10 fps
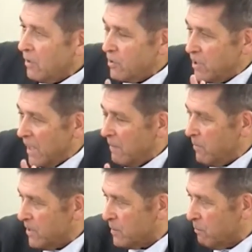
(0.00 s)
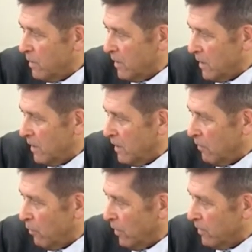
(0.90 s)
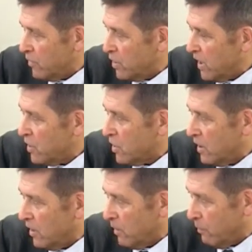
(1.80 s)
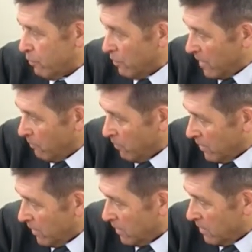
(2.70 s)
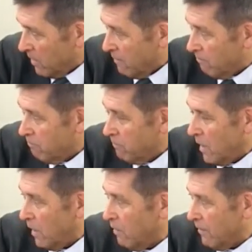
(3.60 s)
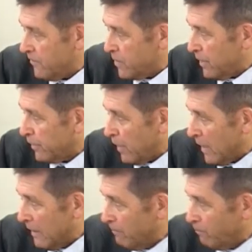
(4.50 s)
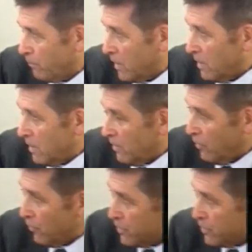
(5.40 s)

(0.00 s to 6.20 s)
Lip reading: JB's money and organization in the primary may offset that. You know, it's